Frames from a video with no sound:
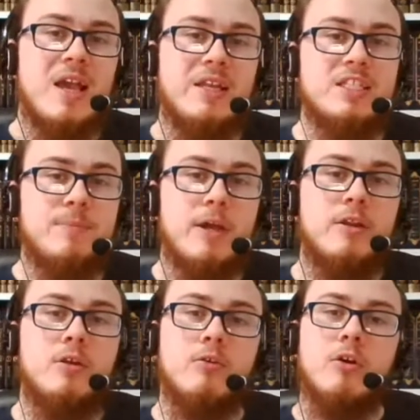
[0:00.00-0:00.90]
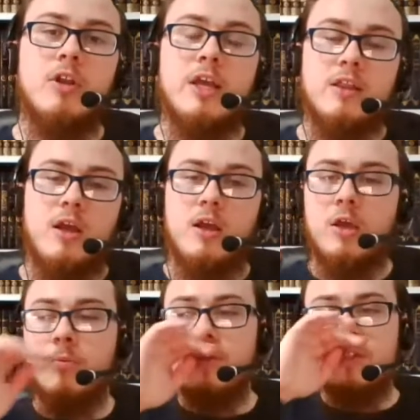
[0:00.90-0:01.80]
And expand and grow like that.
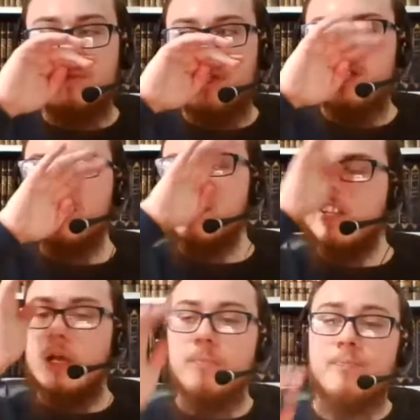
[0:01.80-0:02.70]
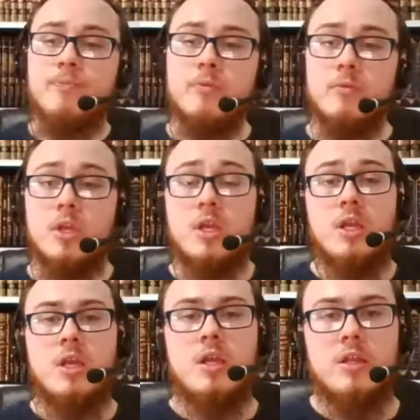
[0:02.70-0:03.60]
And when somebody does that,
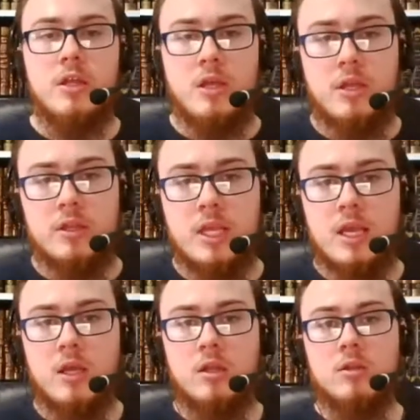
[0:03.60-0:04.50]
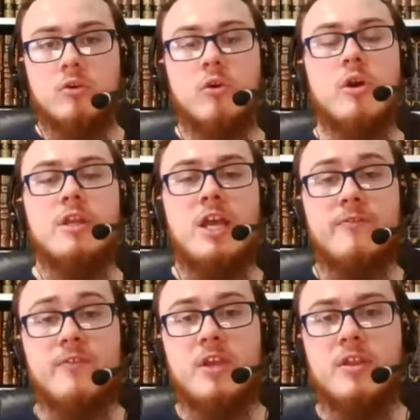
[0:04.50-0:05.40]
they'll grow in their
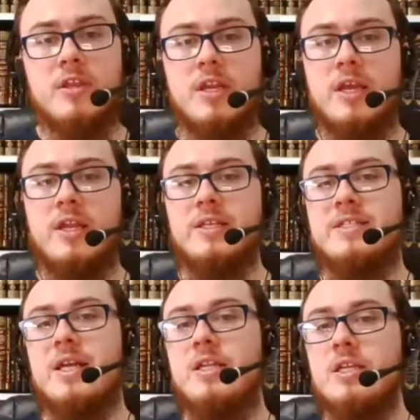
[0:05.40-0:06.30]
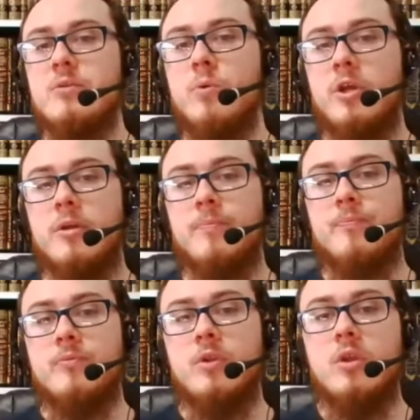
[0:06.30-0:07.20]
faith in a steadied way,
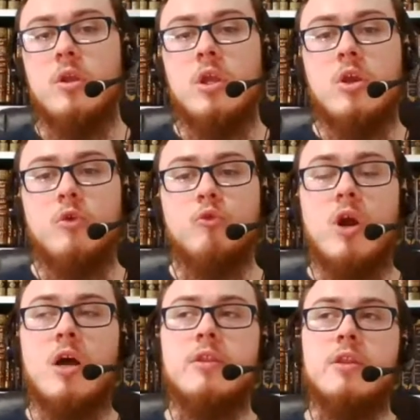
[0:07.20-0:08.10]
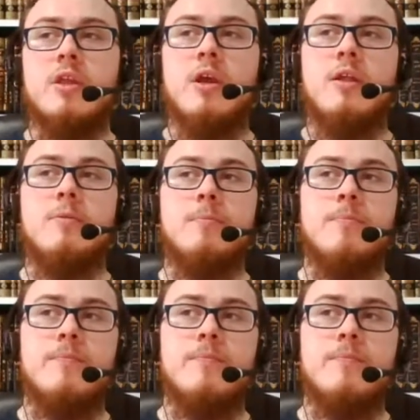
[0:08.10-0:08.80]
rather than